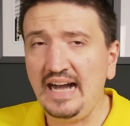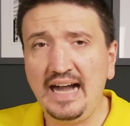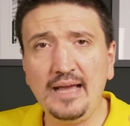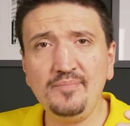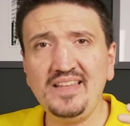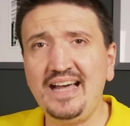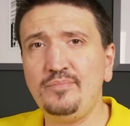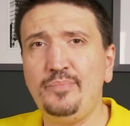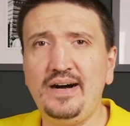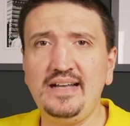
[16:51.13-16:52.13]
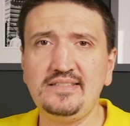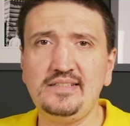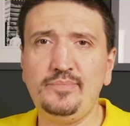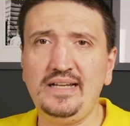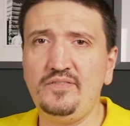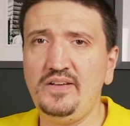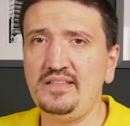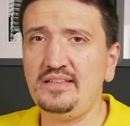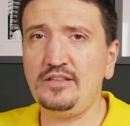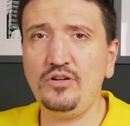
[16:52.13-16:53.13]
I'm not bothered by the fact
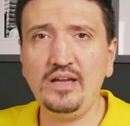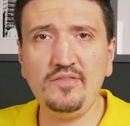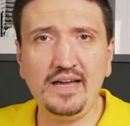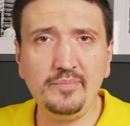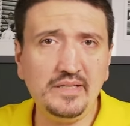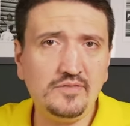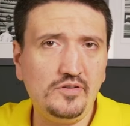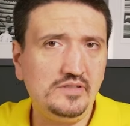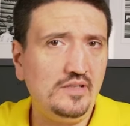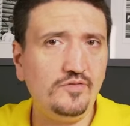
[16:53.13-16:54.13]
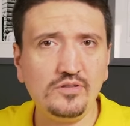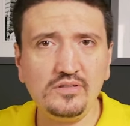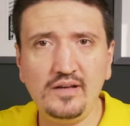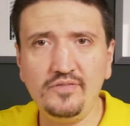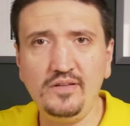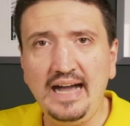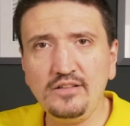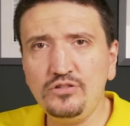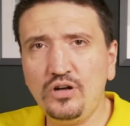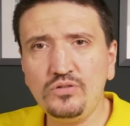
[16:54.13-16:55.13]
that I don't have IBIS for street photography. I
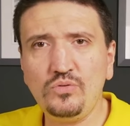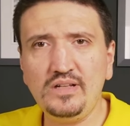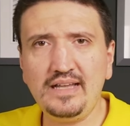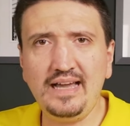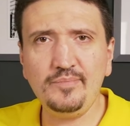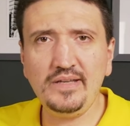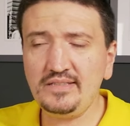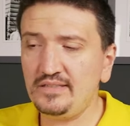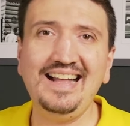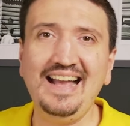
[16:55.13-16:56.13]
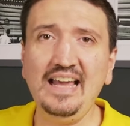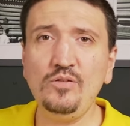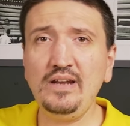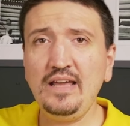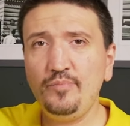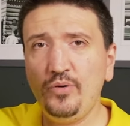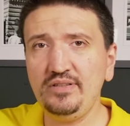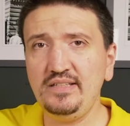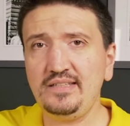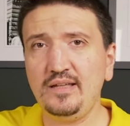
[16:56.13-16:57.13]
don't want IBIS. And when I've
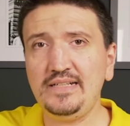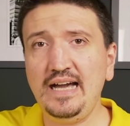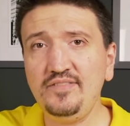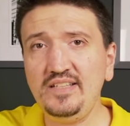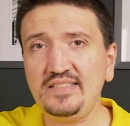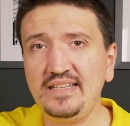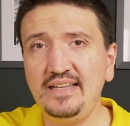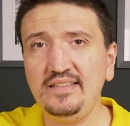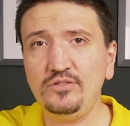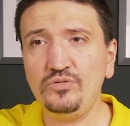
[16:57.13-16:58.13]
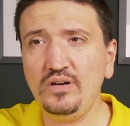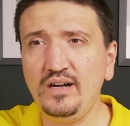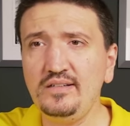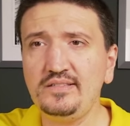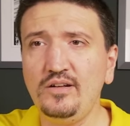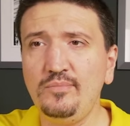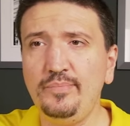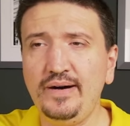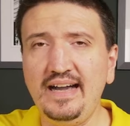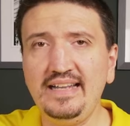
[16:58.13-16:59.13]
bought this camera, I've decided to also
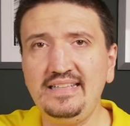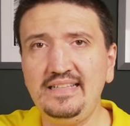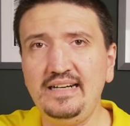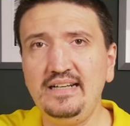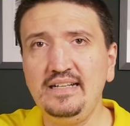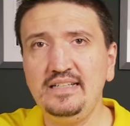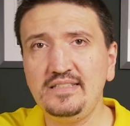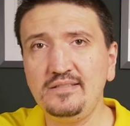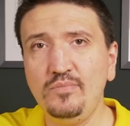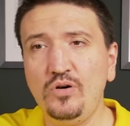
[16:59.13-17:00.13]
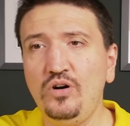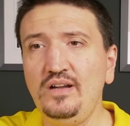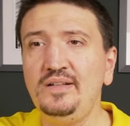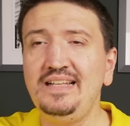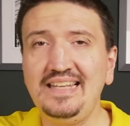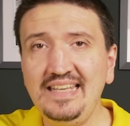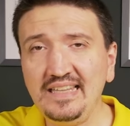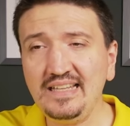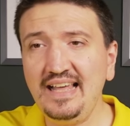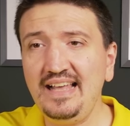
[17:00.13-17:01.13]
buy the small
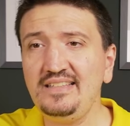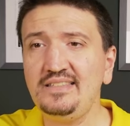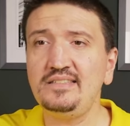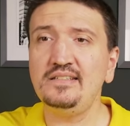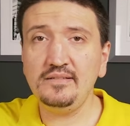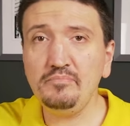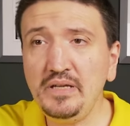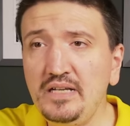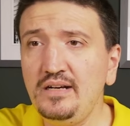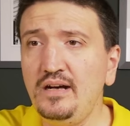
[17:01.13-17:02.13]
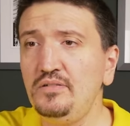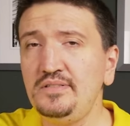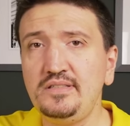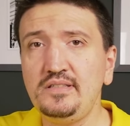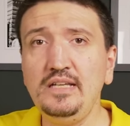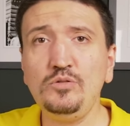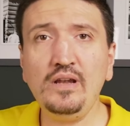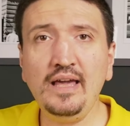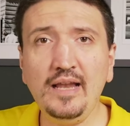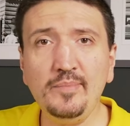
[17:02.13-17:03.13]
kit lens, because it
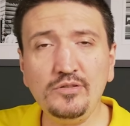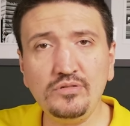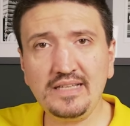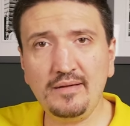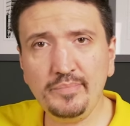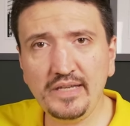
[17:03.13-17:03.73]
will help me do some